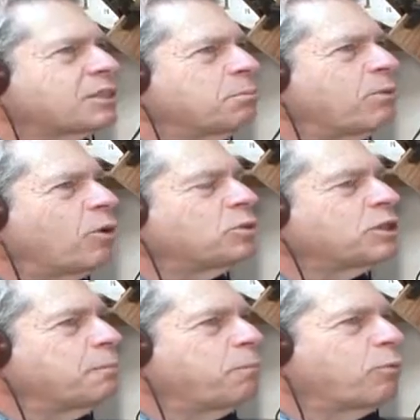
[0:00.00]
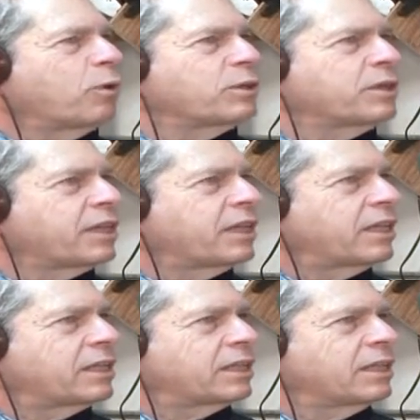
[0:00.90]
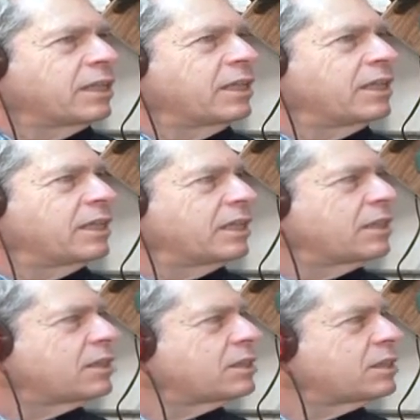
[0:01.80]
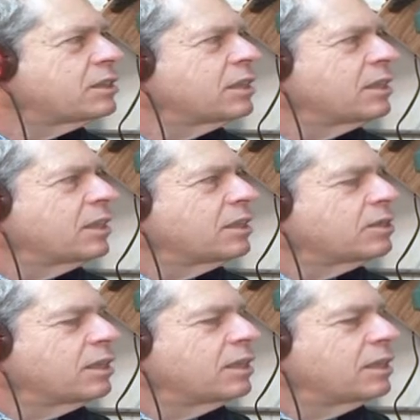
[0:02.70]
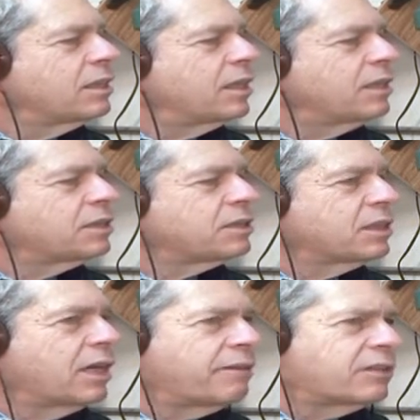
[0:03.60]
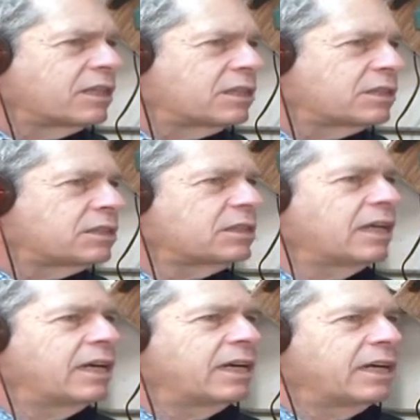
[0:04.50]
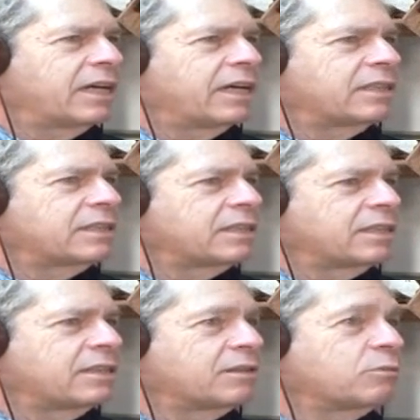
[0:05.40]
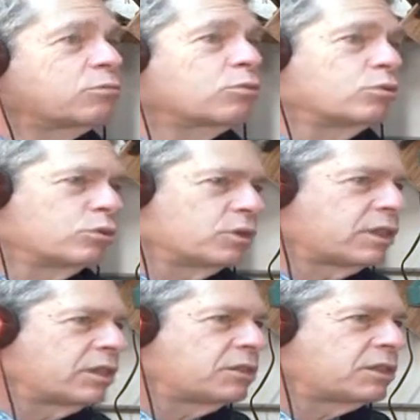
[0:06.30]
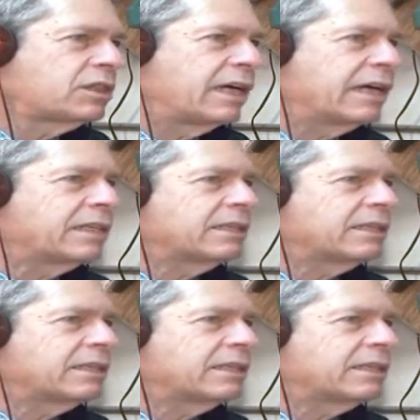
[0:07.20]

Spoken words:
the most important thing is the governance and the rules that you set,